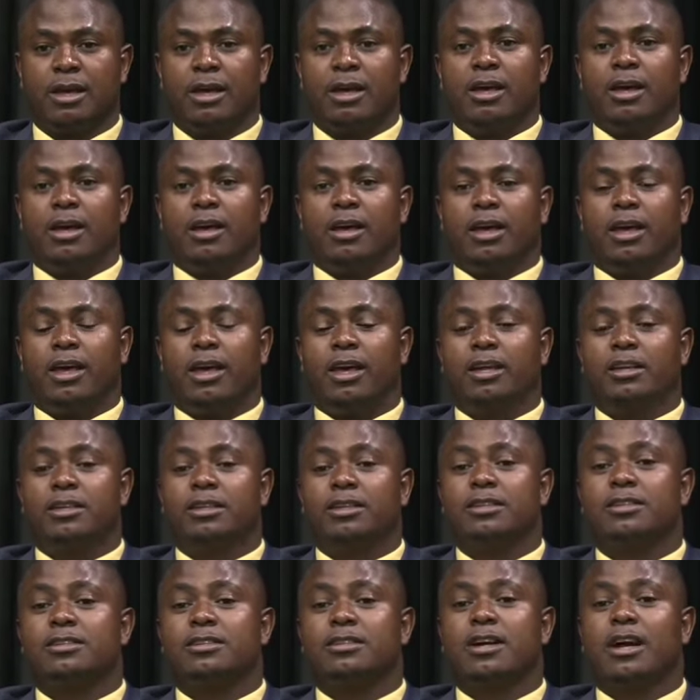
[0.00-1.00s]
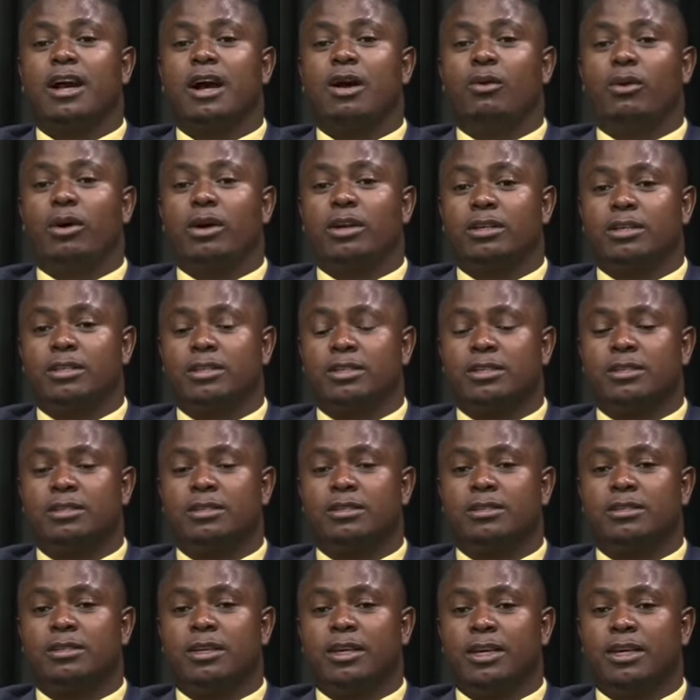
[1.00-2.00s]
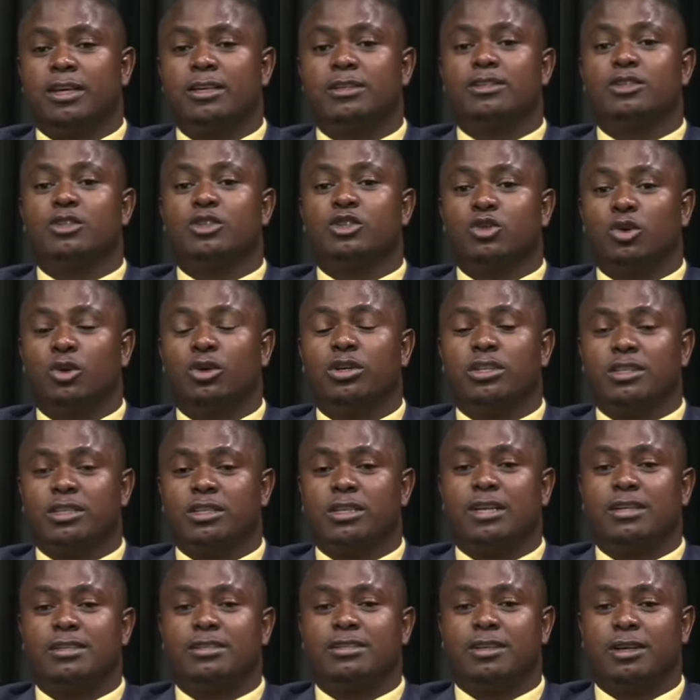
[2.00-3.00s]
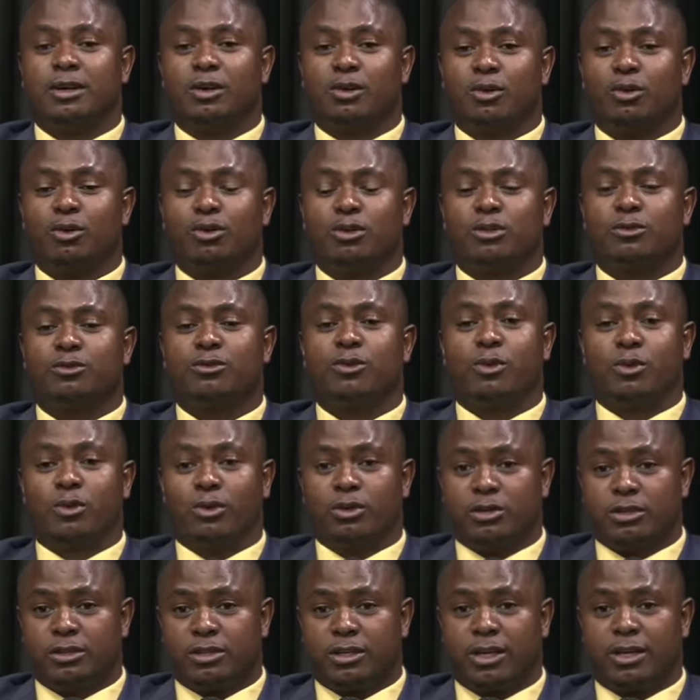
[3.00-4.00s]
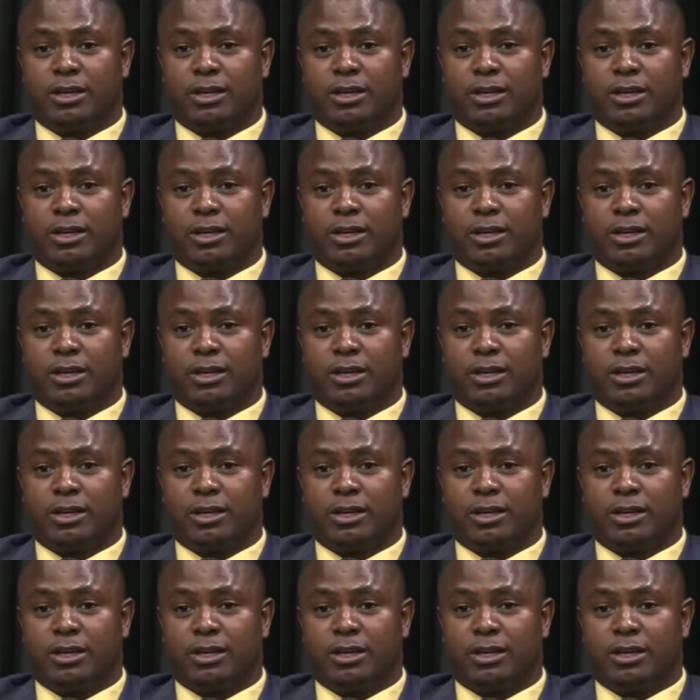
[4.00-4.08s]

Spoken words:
And his cowardice is not just a cause for concern.